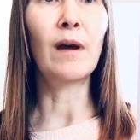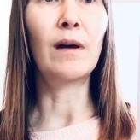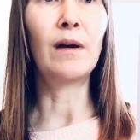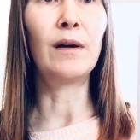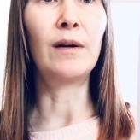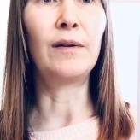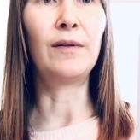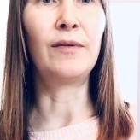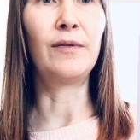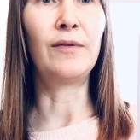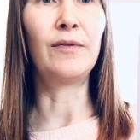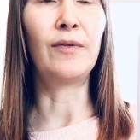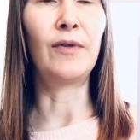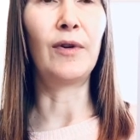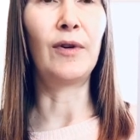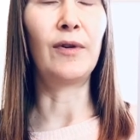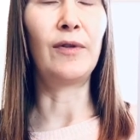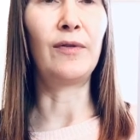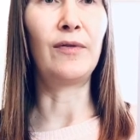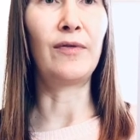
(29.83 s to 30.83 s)
of
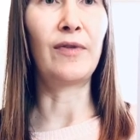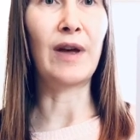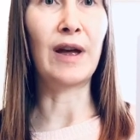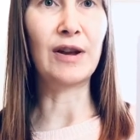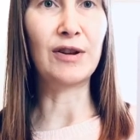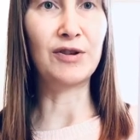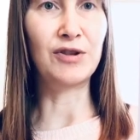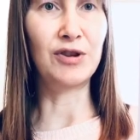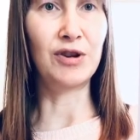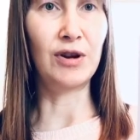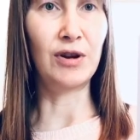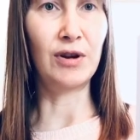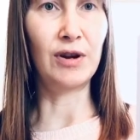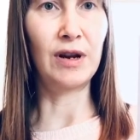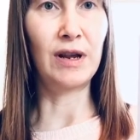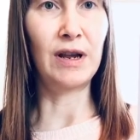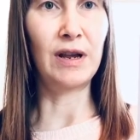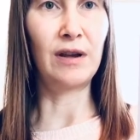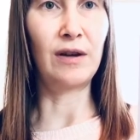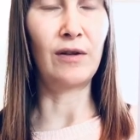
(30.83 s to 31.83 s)
of that
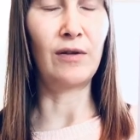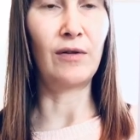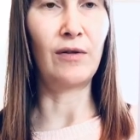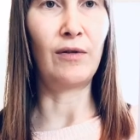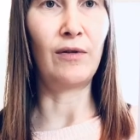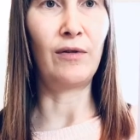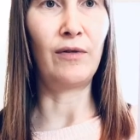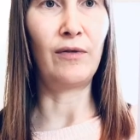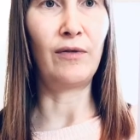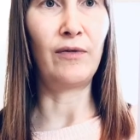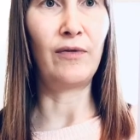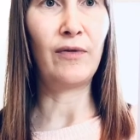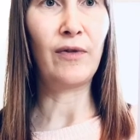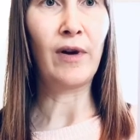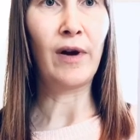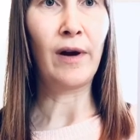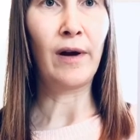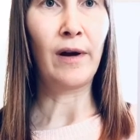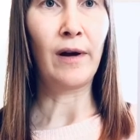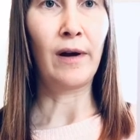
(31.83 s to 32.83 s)
journey of
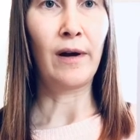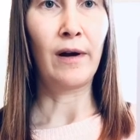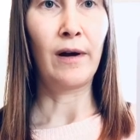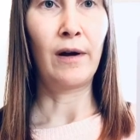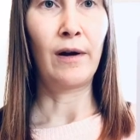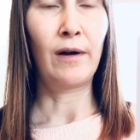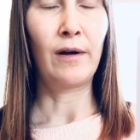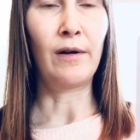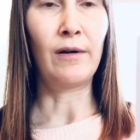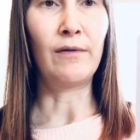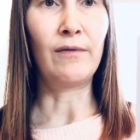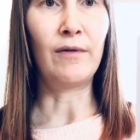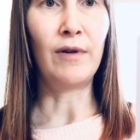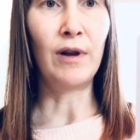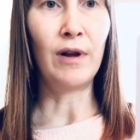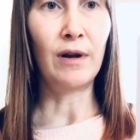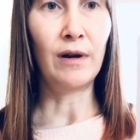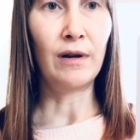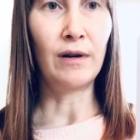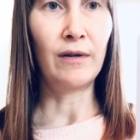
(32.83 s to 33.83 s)
of
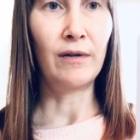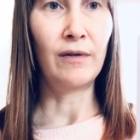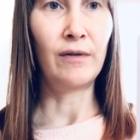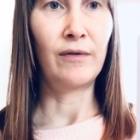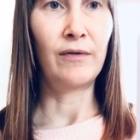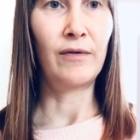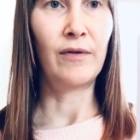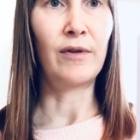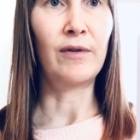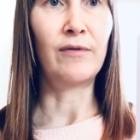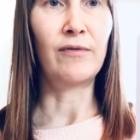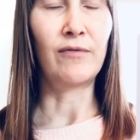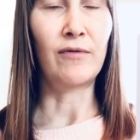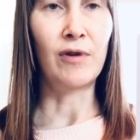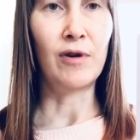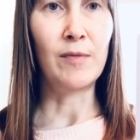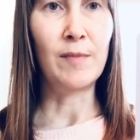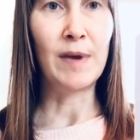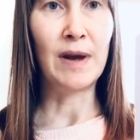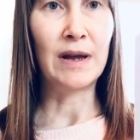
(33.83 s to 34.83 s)
love, of
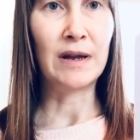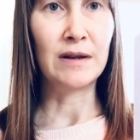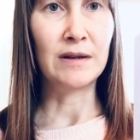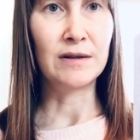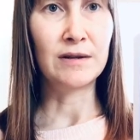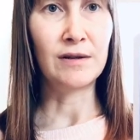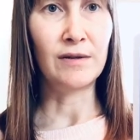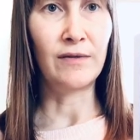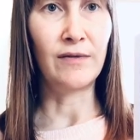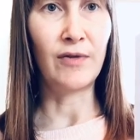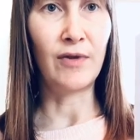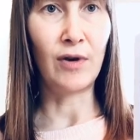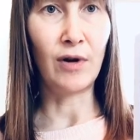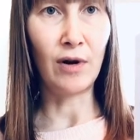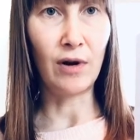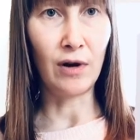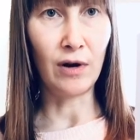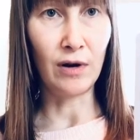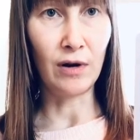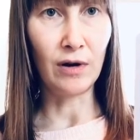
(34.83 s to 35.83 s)
romance, of the
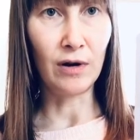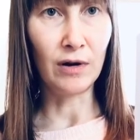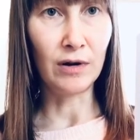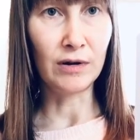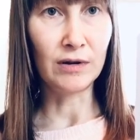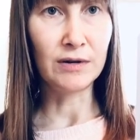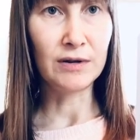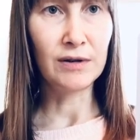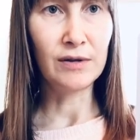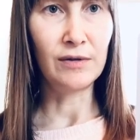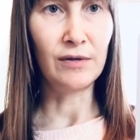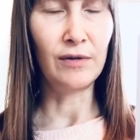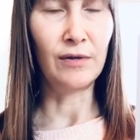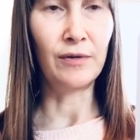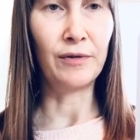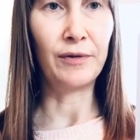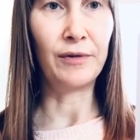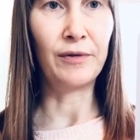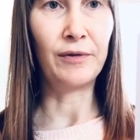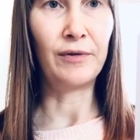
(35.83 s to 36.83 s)
heart,
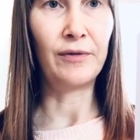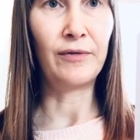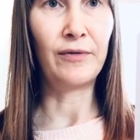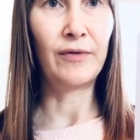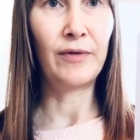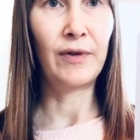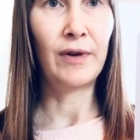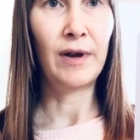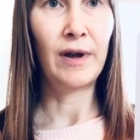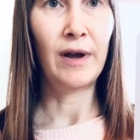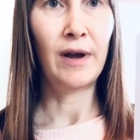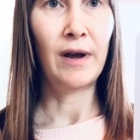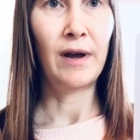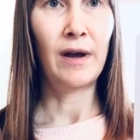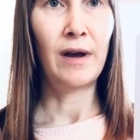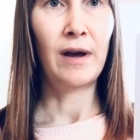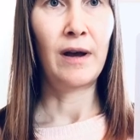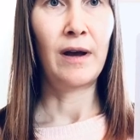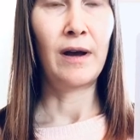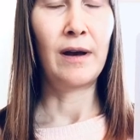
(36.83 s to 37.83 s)
of
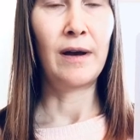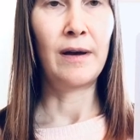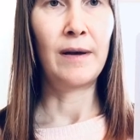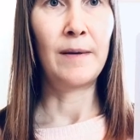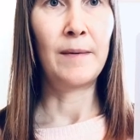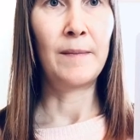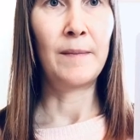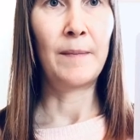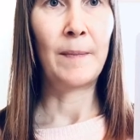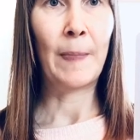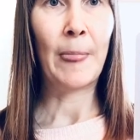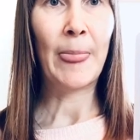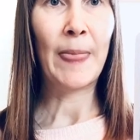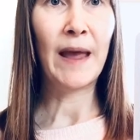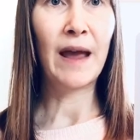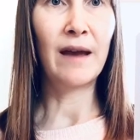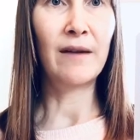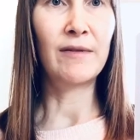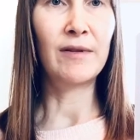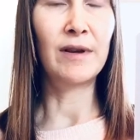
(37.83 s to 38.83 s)
um,
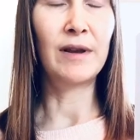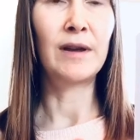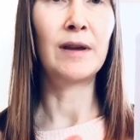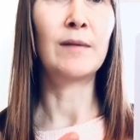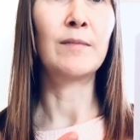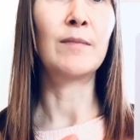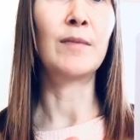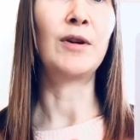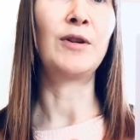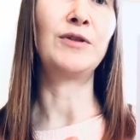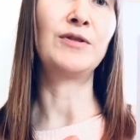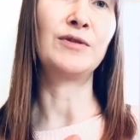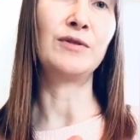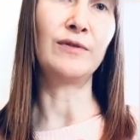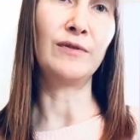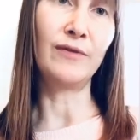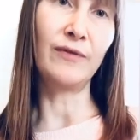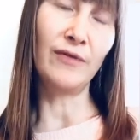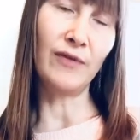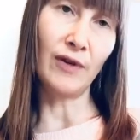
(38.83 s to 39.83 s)
having
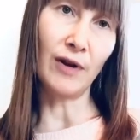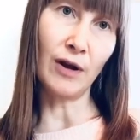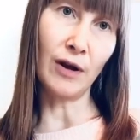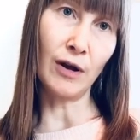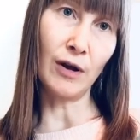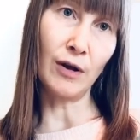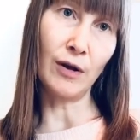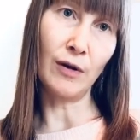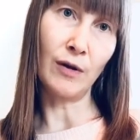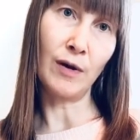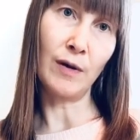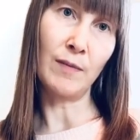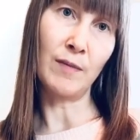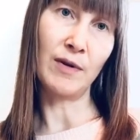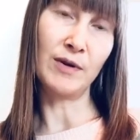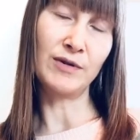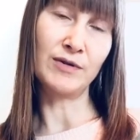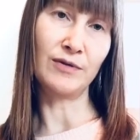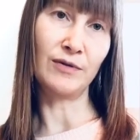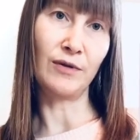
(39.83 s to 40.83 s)
emotional flow,
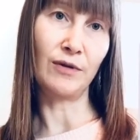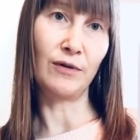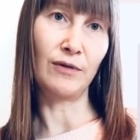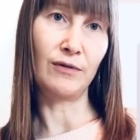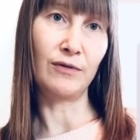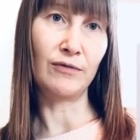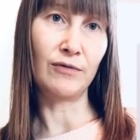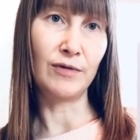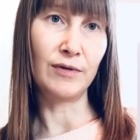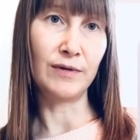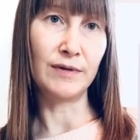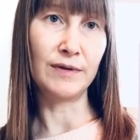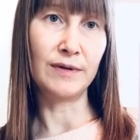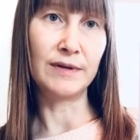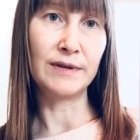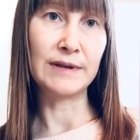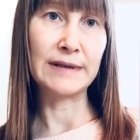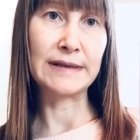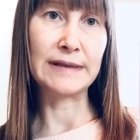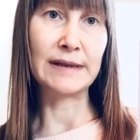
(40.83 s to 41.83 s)
emotional
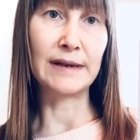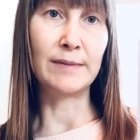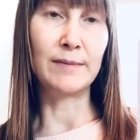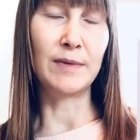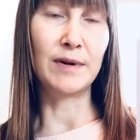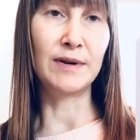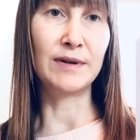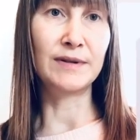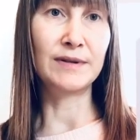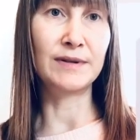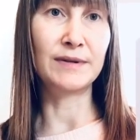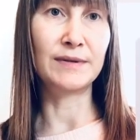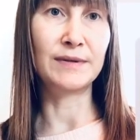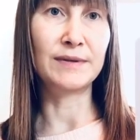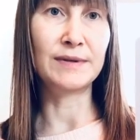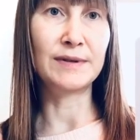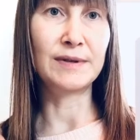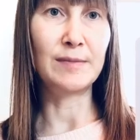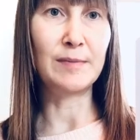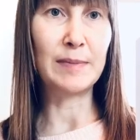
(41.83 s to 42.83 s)
congruence, emotional
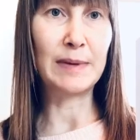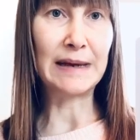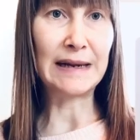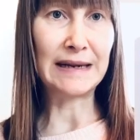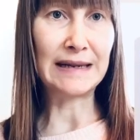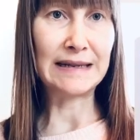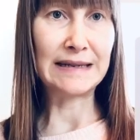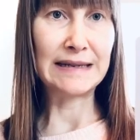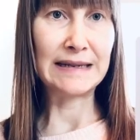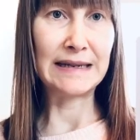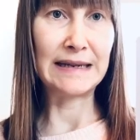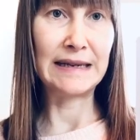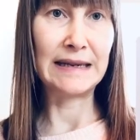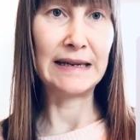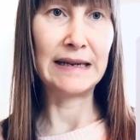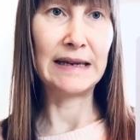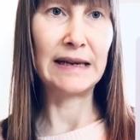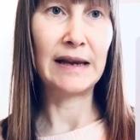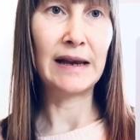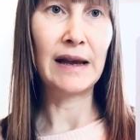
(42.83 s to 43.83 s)

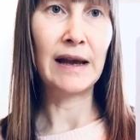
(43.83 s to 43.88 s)
stability,